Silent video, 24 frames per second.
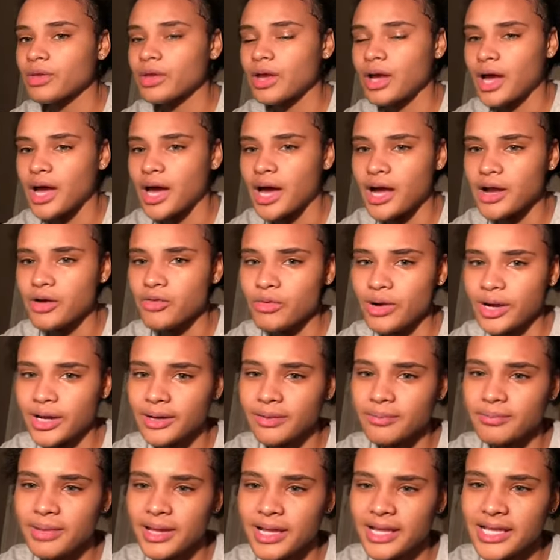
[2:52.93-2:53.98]
I
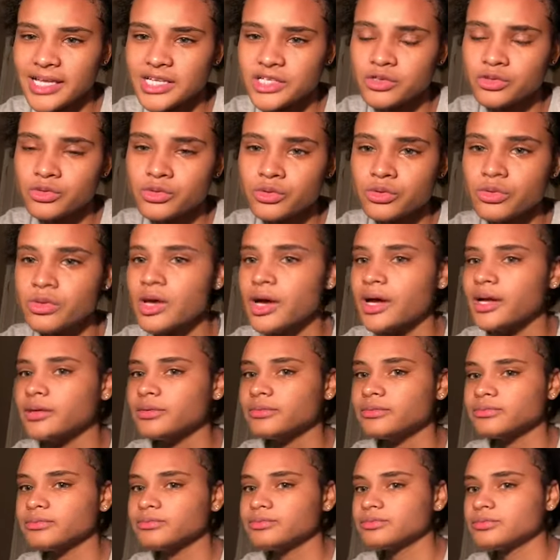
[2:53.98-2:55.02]
recommend that you do that.
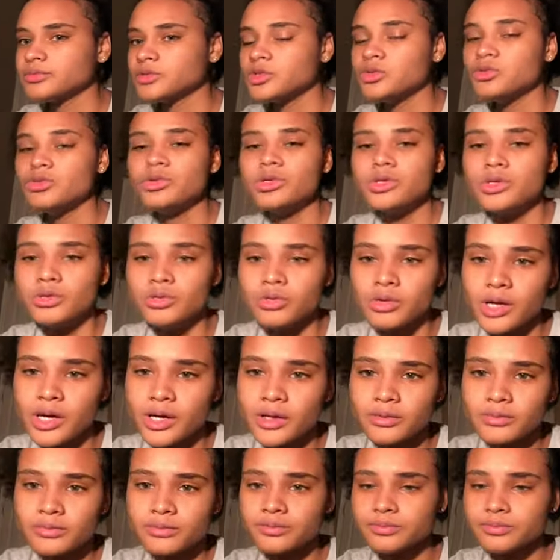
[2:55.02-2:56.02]
You can do that.